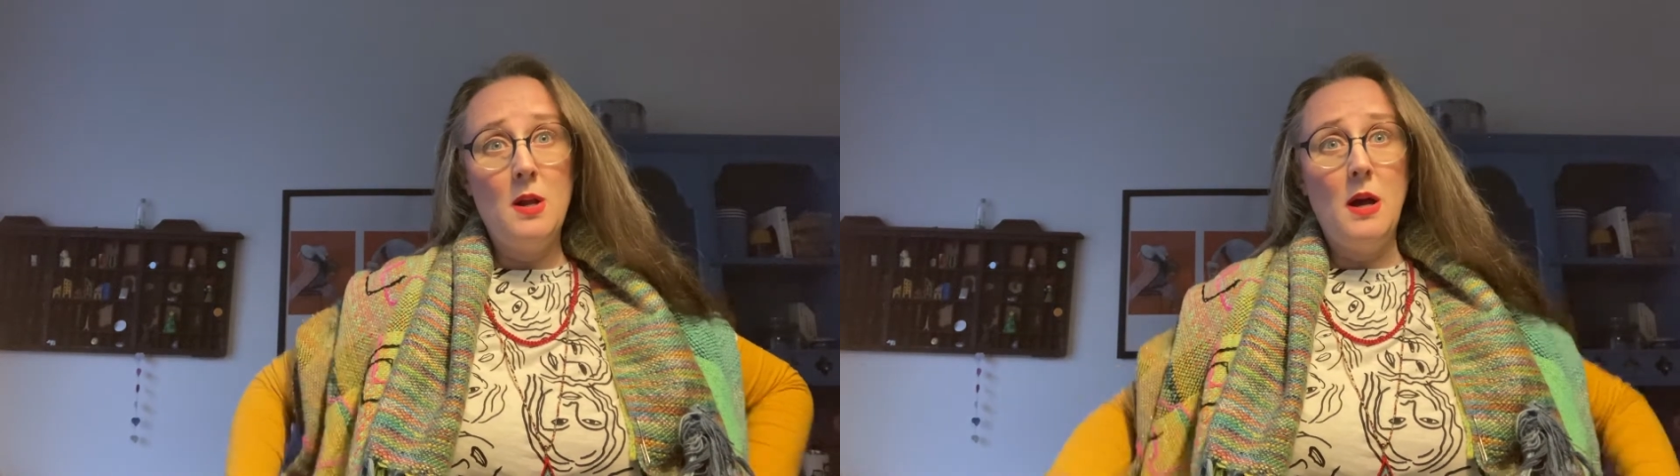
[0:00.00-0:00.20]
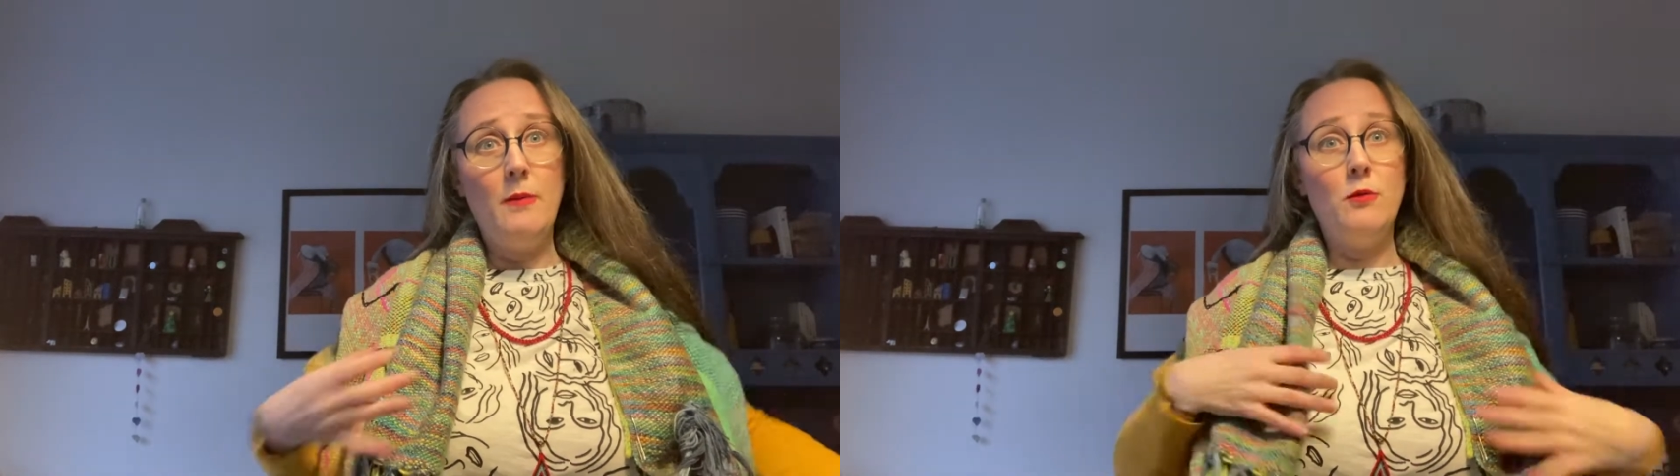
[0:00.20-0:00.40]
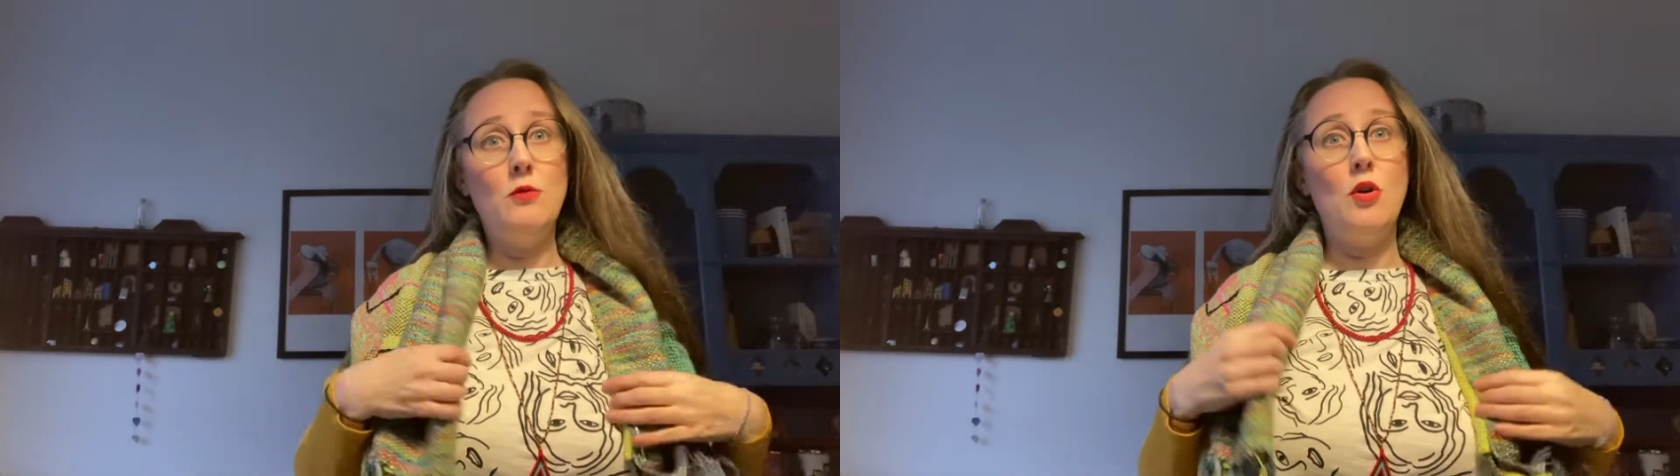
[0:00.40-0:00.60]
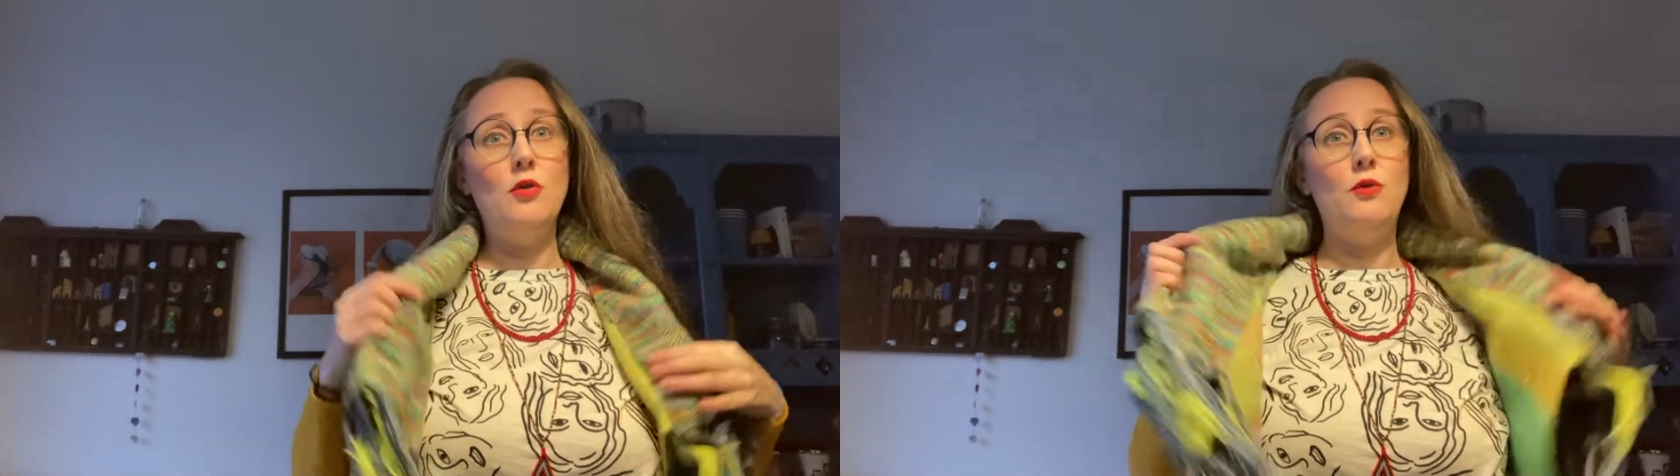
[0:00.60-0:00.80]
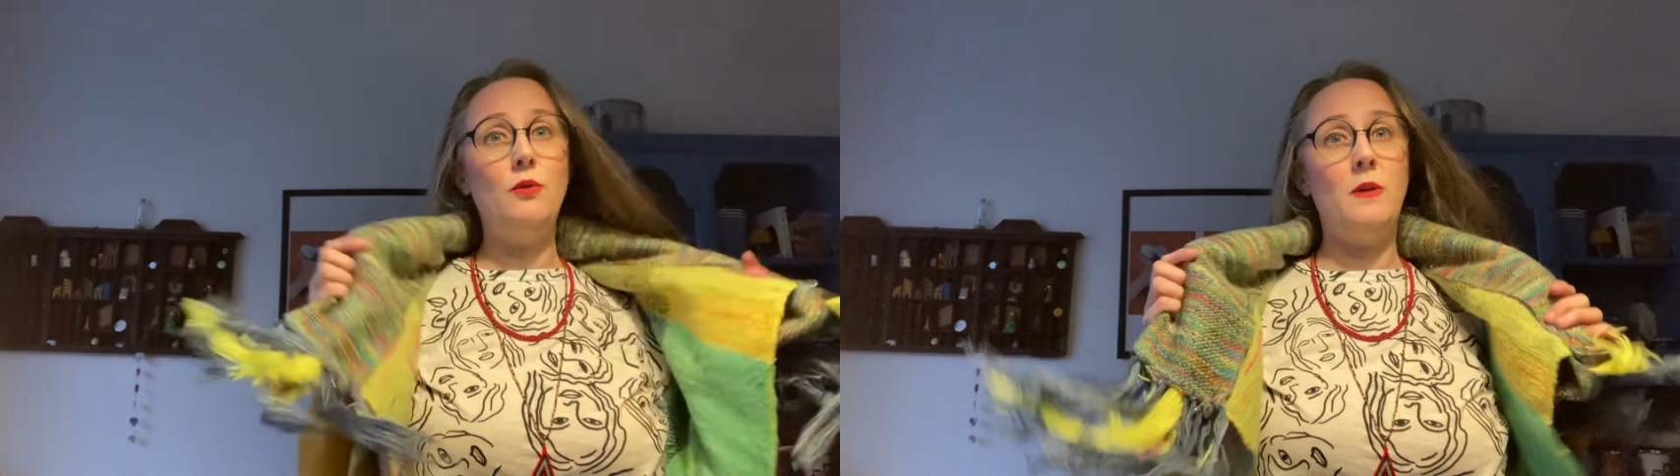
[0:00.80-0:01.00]
I'm going to
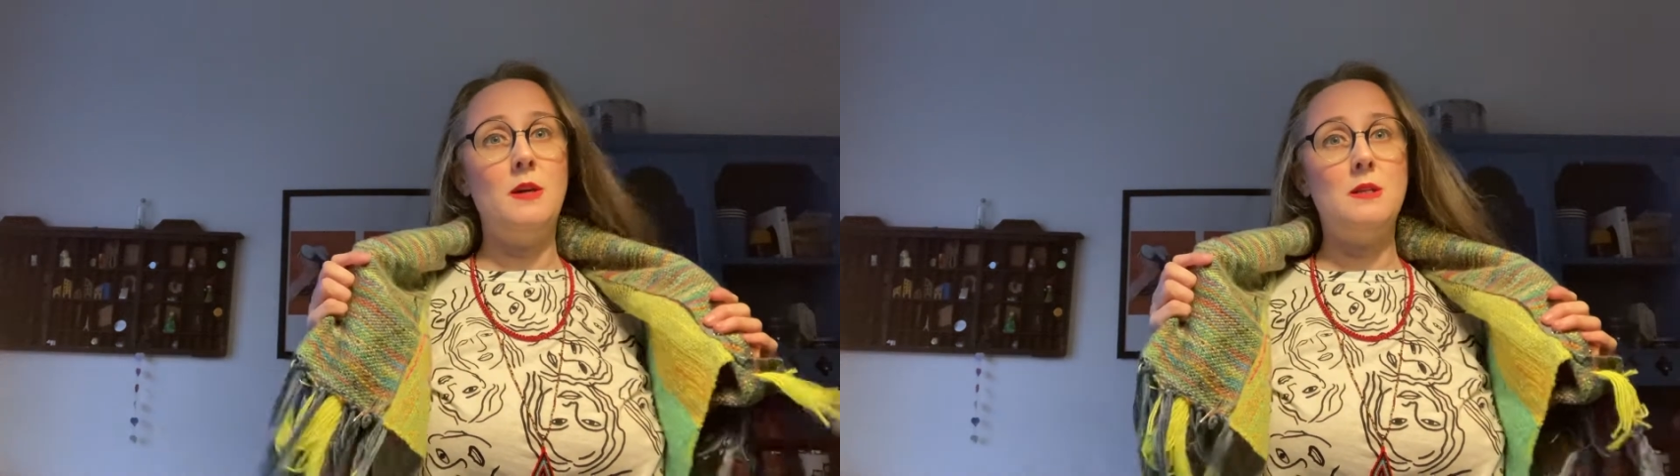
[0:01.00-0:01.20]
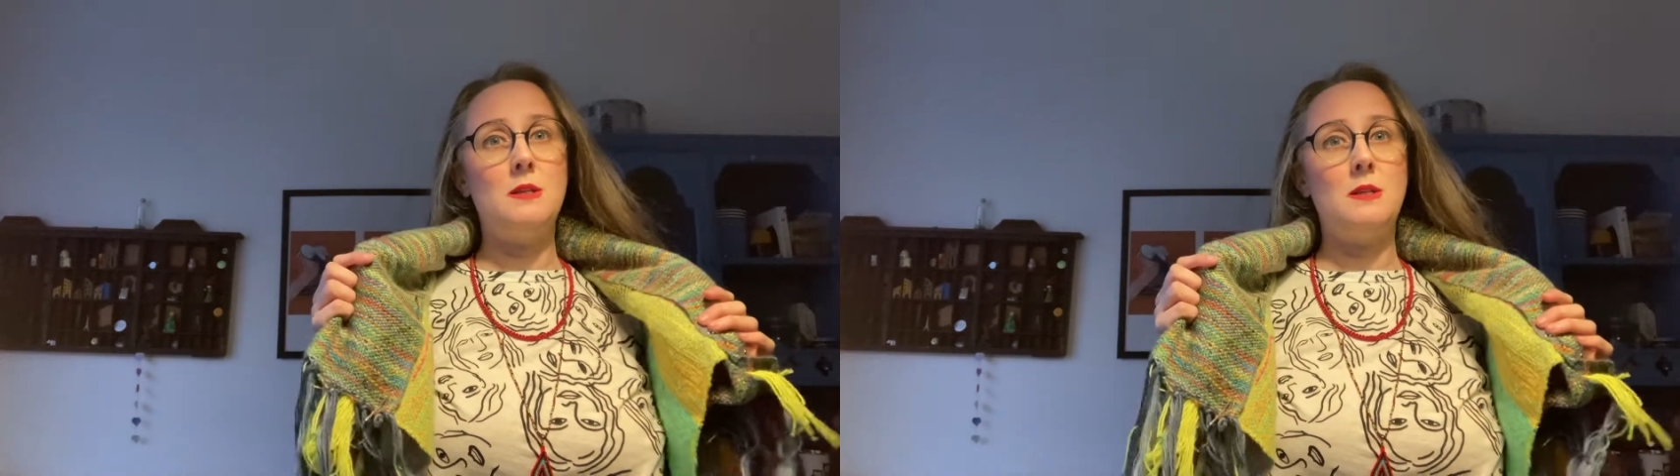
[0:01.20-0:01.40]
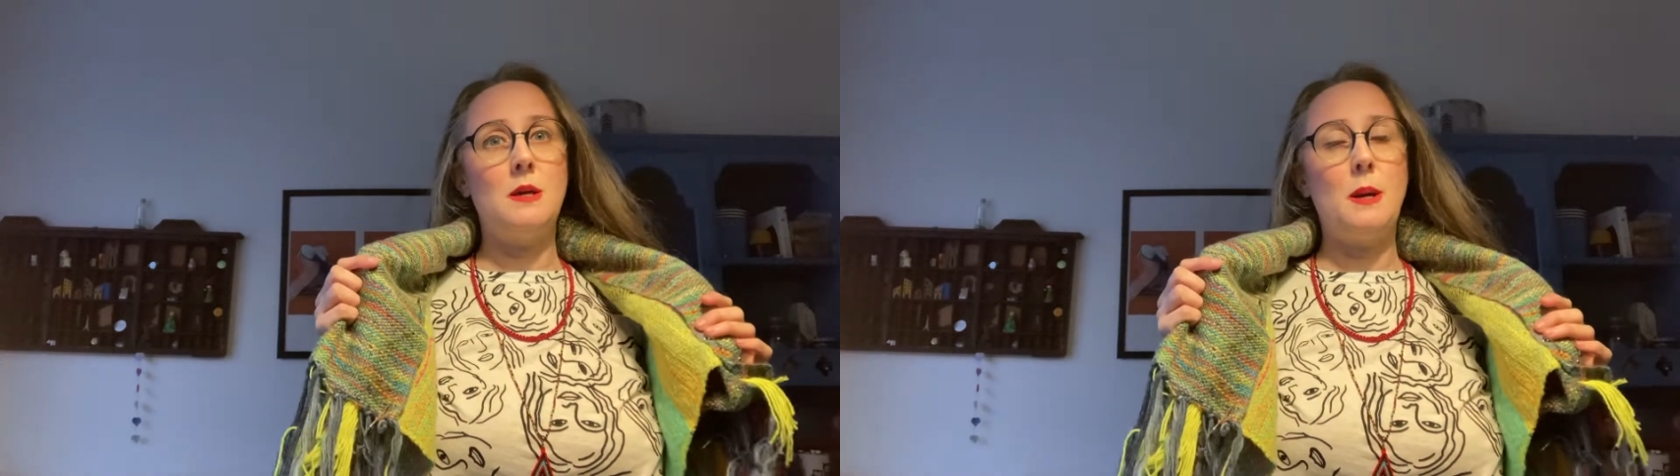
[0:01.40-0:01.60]
undo this,